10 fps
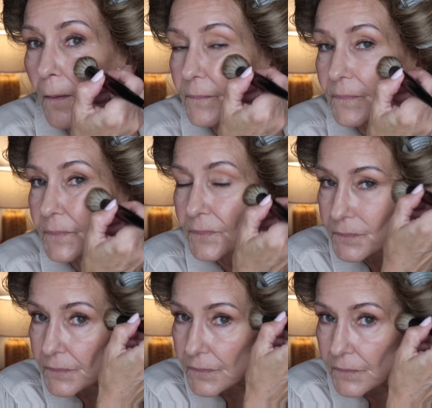
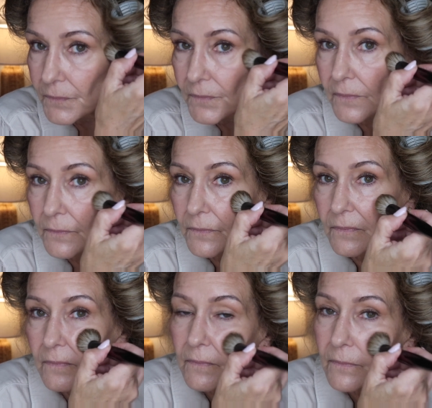
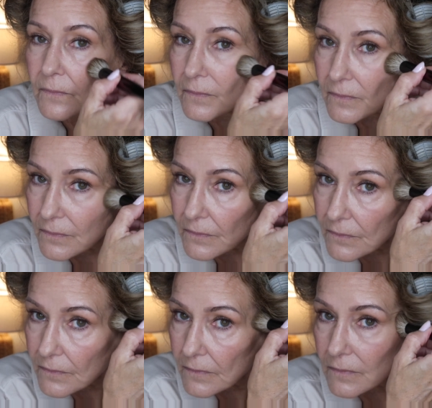
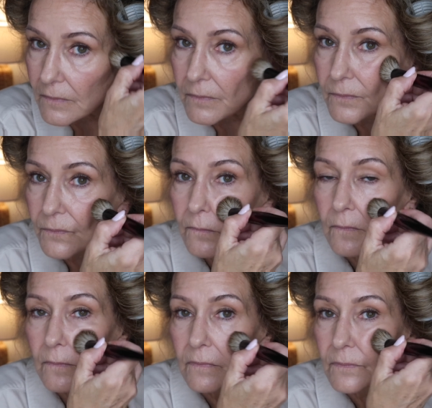
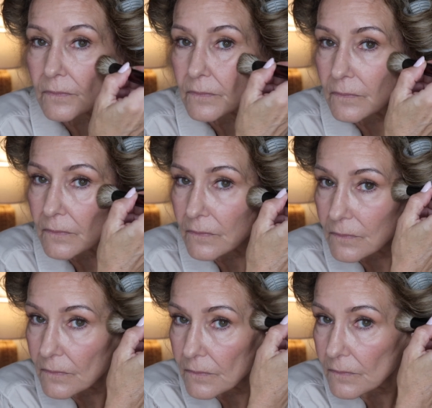
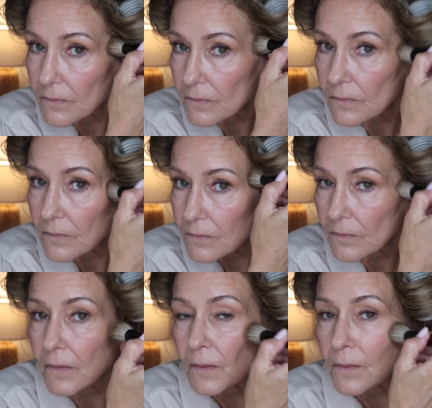
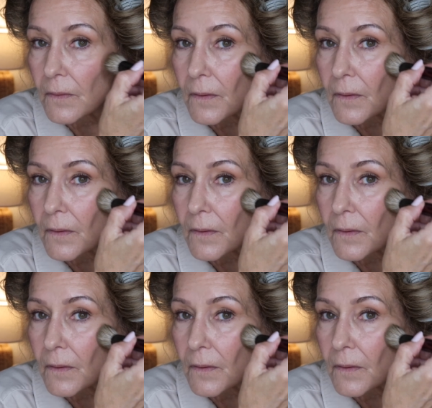Nothing is said.